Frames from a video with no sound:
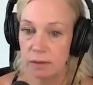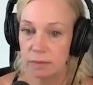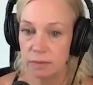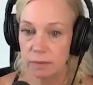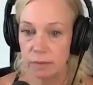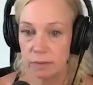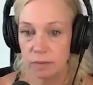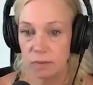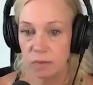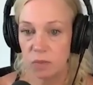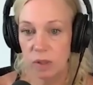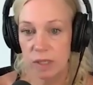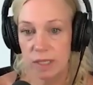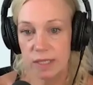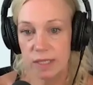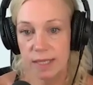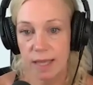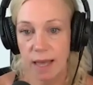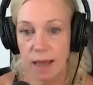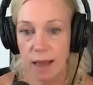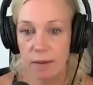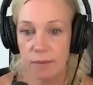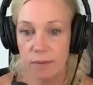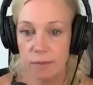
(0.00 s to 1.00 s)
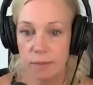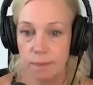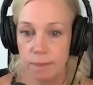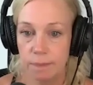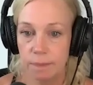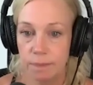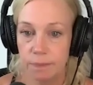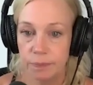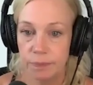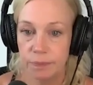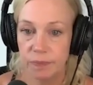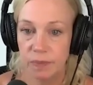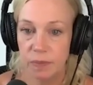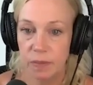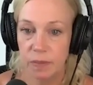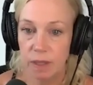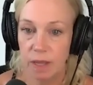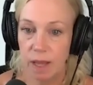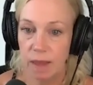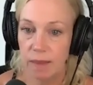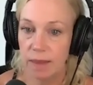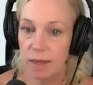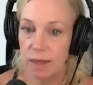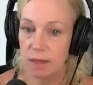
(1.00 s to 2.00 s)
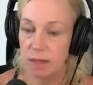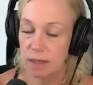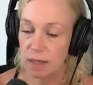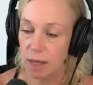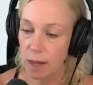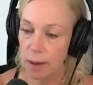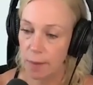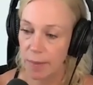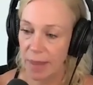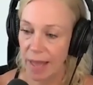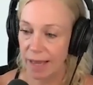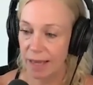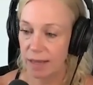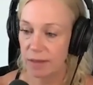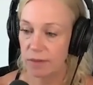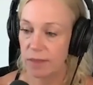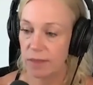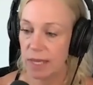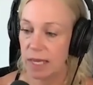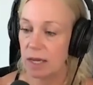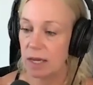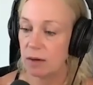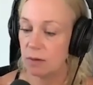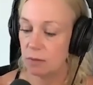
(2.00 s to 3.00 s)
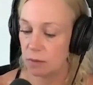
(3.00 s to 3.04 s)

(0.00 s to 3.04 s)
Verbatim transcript: Hmm, what is that? and then come back and think